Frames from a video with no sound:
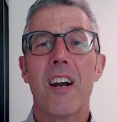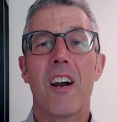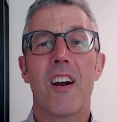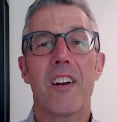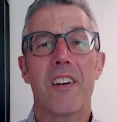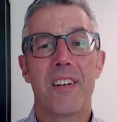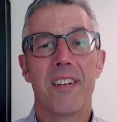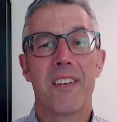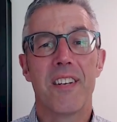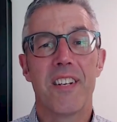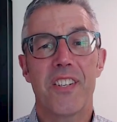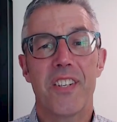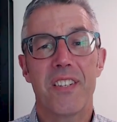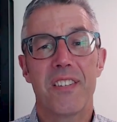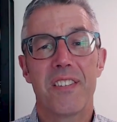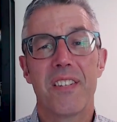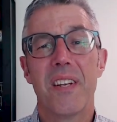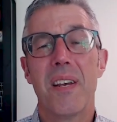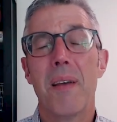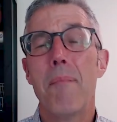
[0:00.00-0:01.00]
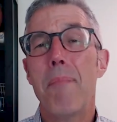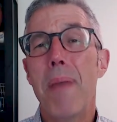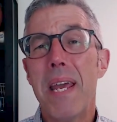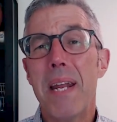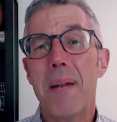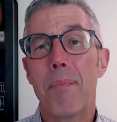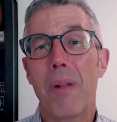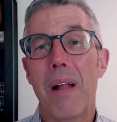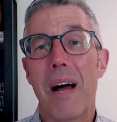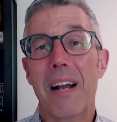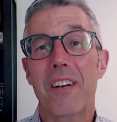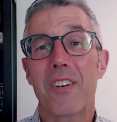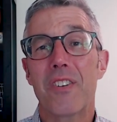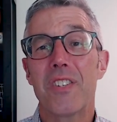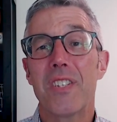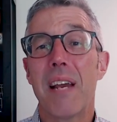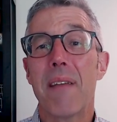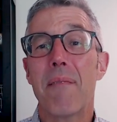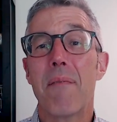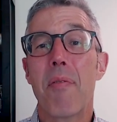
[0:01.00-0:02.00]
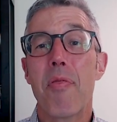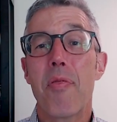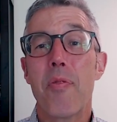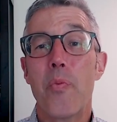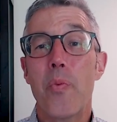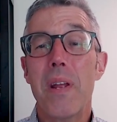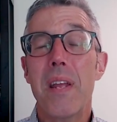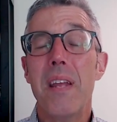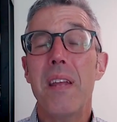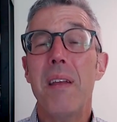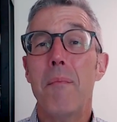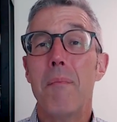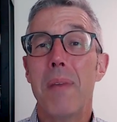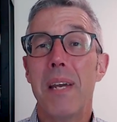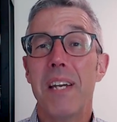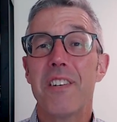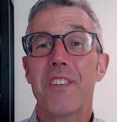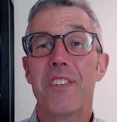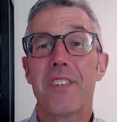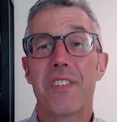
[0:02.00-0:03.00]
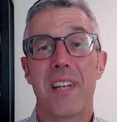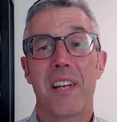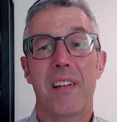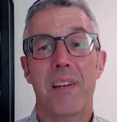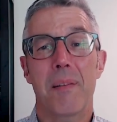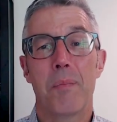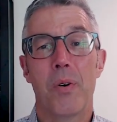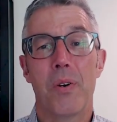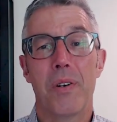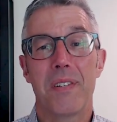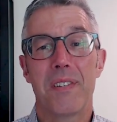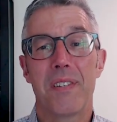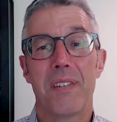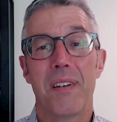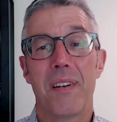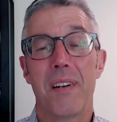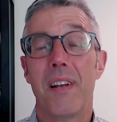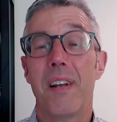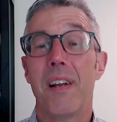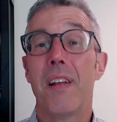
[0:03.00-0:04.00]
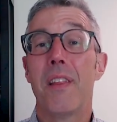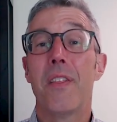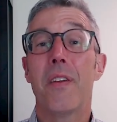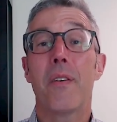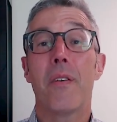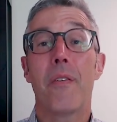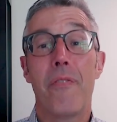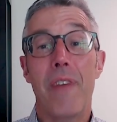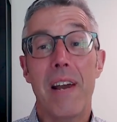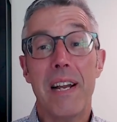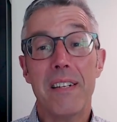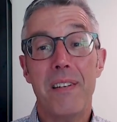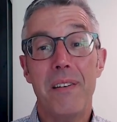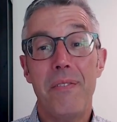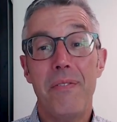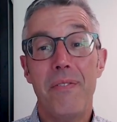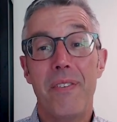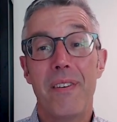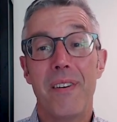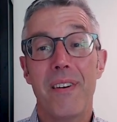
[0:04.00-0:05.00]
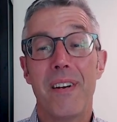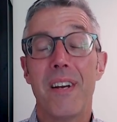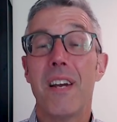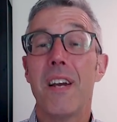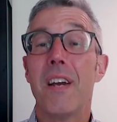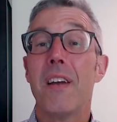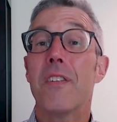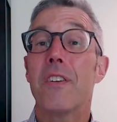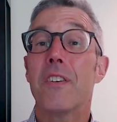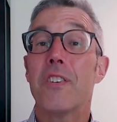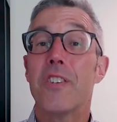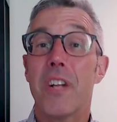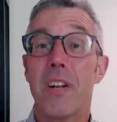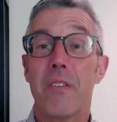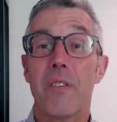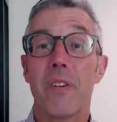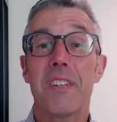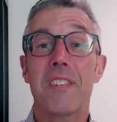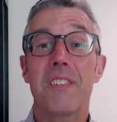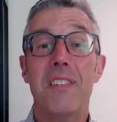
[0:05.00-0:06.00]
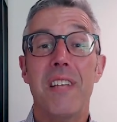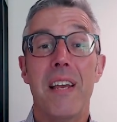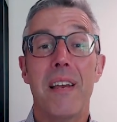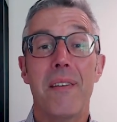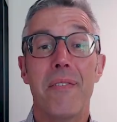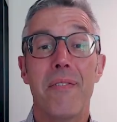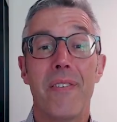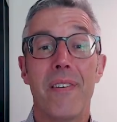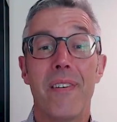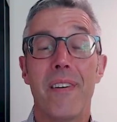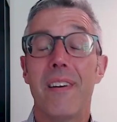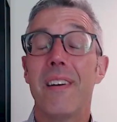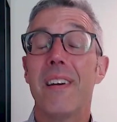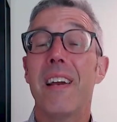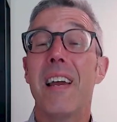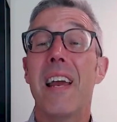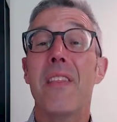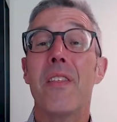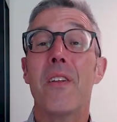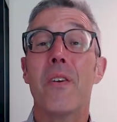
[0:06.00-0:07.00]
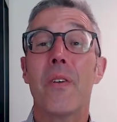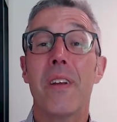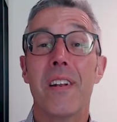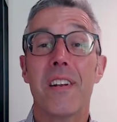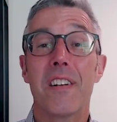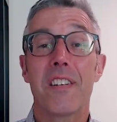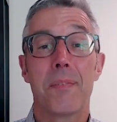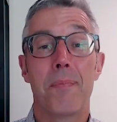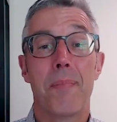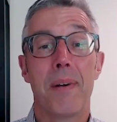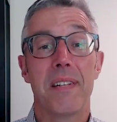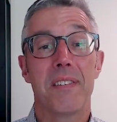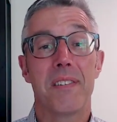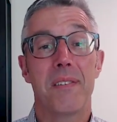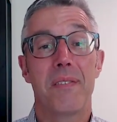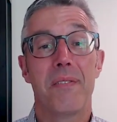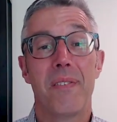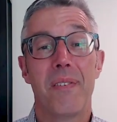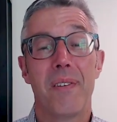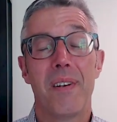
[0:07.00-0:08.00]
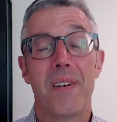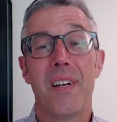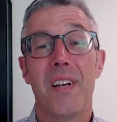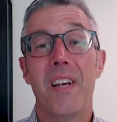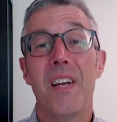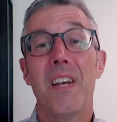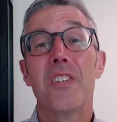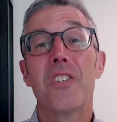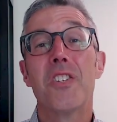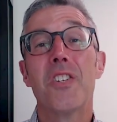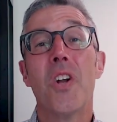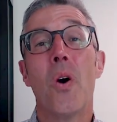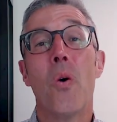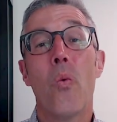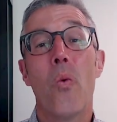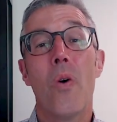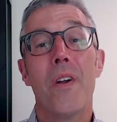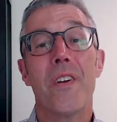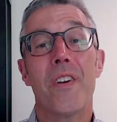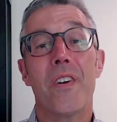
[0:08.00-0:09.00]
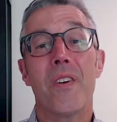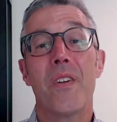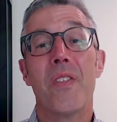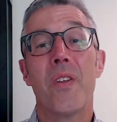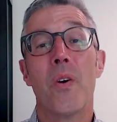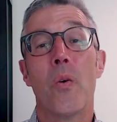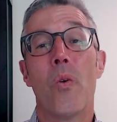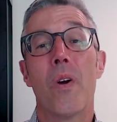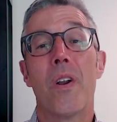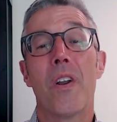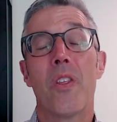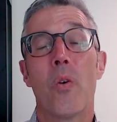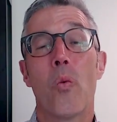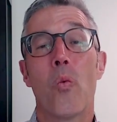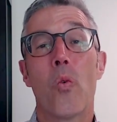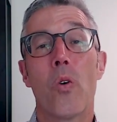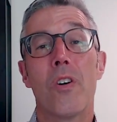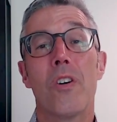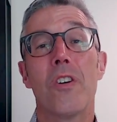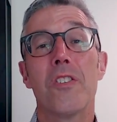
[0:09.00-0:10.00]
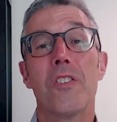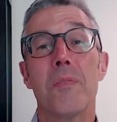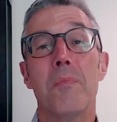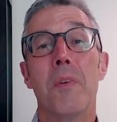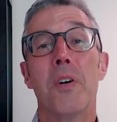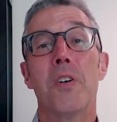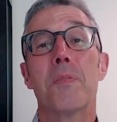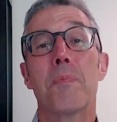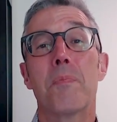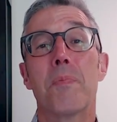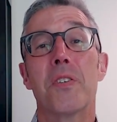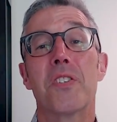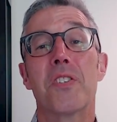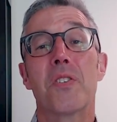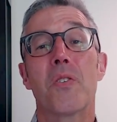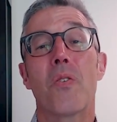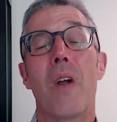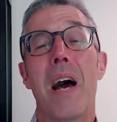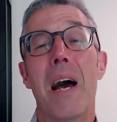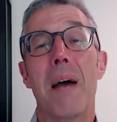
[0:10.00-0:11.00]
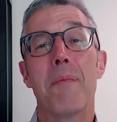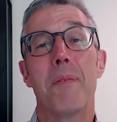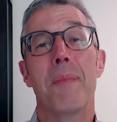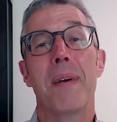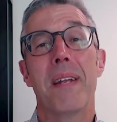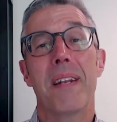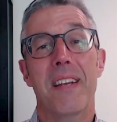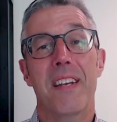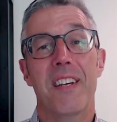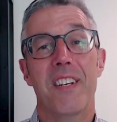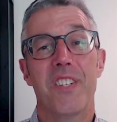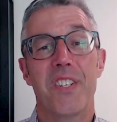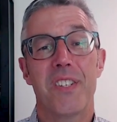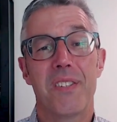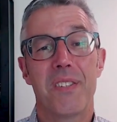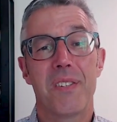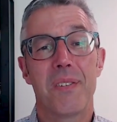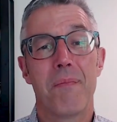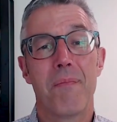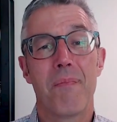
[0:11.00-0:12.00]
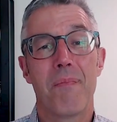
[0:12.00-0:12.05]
heart conditions, beta blockers have three major selling points they're effective, they're generally safe, and they're inexpensive. It's no wonder they're one of the world's most prescribed medications.